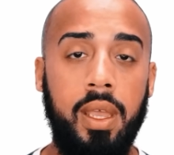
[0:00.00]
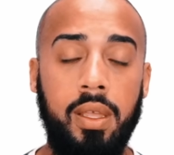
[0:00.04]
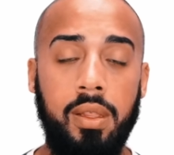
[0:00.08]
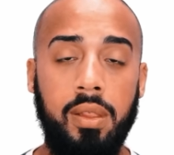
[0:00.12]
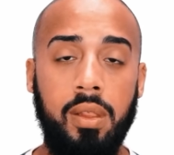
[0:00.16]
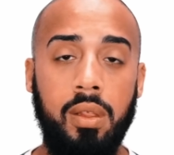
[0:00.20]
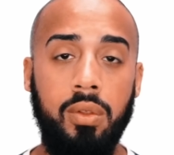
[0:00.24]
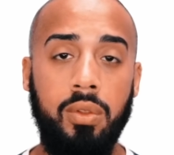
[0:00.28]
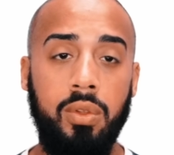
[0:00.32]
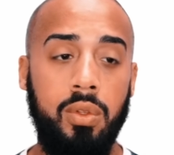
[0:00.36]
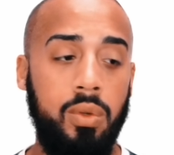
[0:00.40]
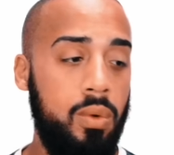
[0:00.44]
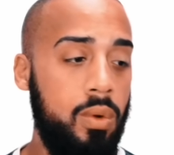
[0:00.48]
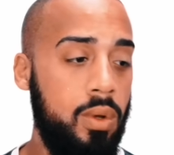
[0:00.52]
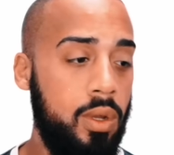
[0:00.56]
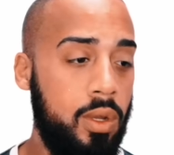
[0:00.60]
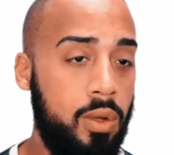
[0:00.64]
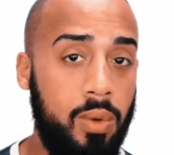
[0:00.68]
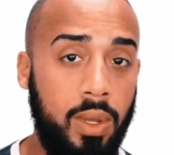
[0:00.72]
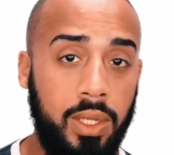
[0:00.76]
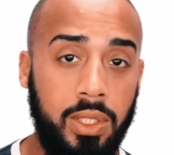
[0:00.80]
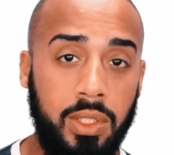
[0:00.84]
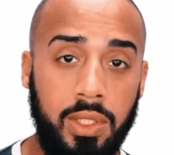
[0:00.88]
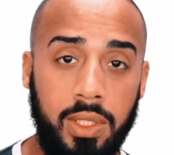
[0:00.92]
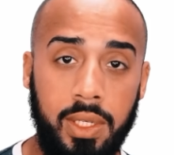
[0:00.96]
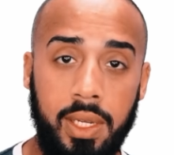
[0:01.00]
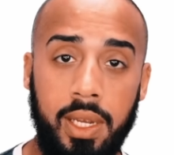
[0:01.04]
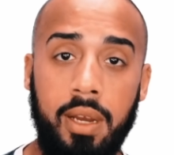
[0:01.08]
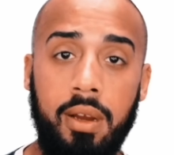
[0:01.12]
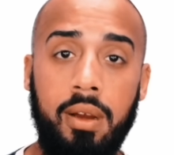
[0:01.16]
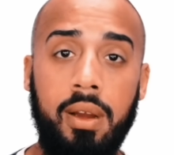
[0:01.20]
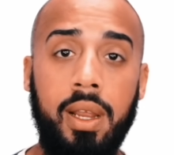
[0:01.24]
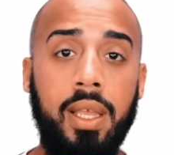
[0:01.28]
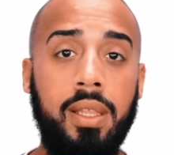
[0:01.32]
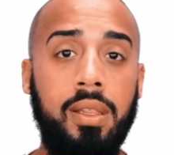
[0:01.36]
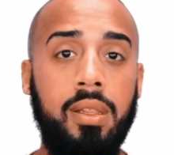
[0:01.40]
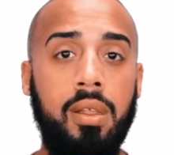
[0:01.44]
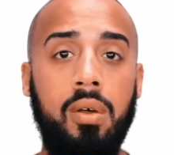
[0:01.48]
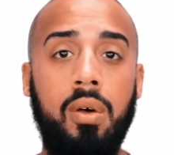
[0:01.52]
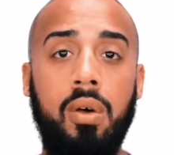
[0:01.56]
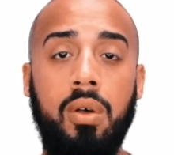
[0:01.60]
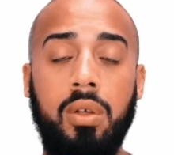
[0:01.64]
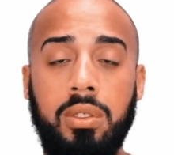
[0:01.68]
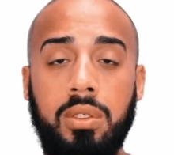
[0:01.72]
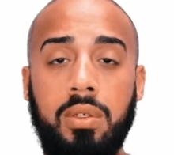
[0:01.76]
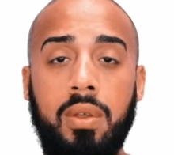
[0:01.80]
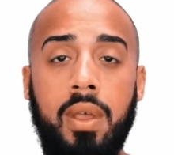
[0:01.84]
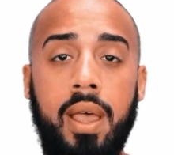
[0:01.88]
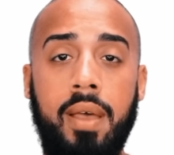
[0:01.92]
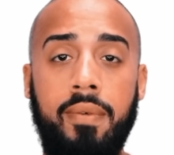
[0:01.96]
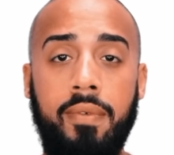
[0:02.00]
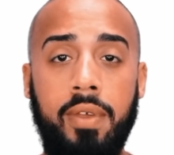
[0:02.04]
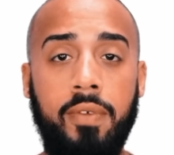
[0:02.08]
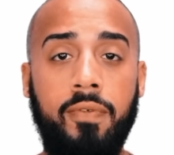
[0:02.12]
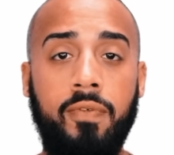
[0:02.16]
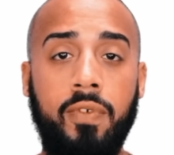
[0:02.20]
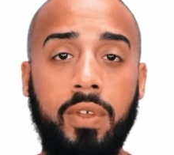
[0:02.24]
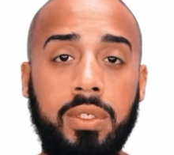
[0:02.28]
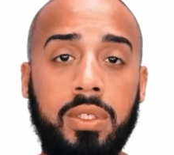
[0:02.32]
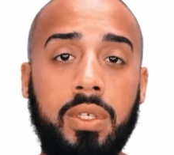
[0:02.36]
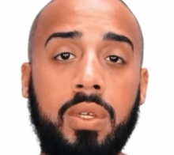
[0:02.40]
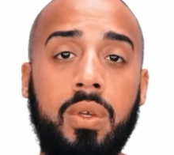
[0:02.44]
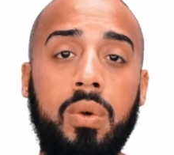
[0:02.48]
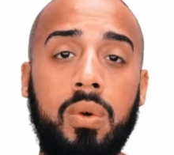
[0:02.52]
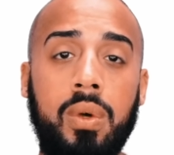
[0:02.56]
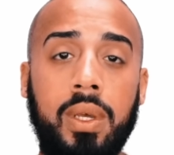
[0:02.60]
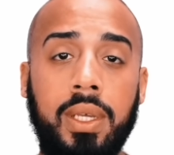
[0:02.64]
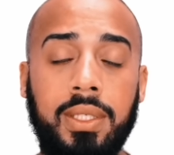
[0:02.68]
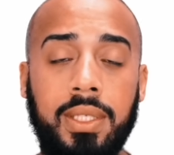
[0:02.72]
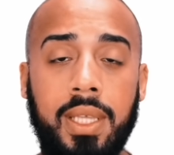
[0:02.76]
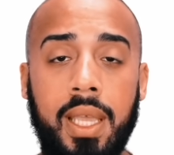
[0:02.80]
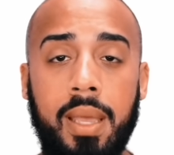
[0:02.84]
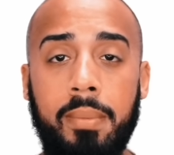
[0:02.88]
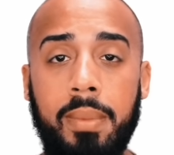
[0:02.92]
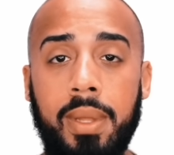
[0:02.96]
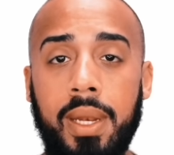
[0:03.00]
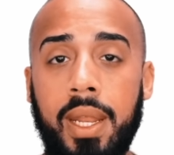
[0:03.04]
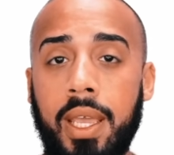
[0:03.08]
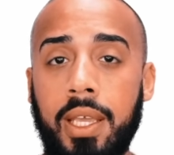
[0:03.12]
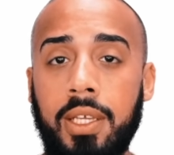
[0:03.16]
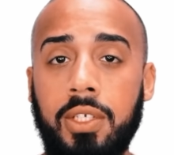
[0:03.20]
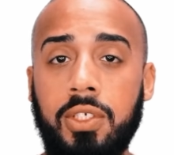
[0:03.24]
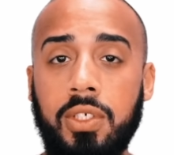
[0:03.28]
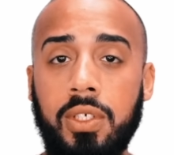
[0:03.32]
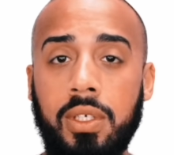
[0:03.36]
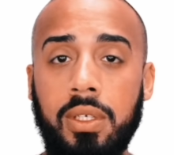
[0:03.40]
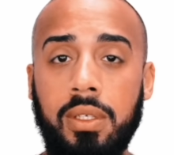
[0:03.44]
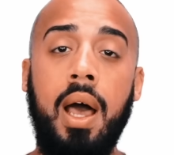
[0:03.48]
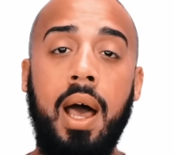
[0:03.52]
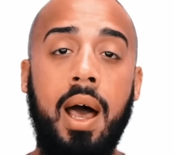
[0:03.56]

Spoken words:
They'll do a questionnaire and they'll also have a physical examination.